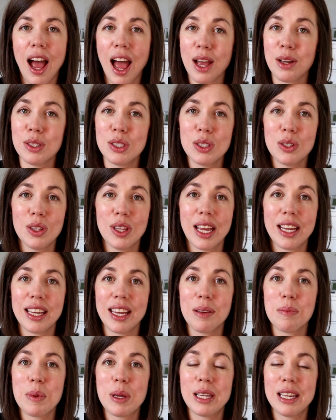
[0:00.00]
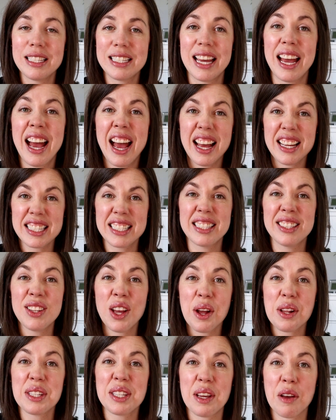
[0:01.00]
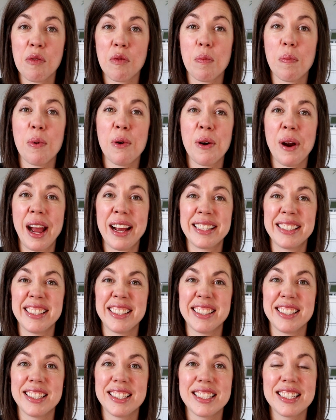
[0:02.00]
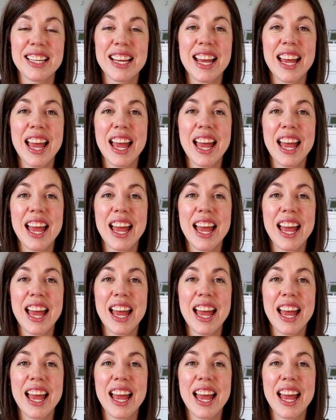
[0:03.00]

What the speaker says: I also like it because it has lots of practice.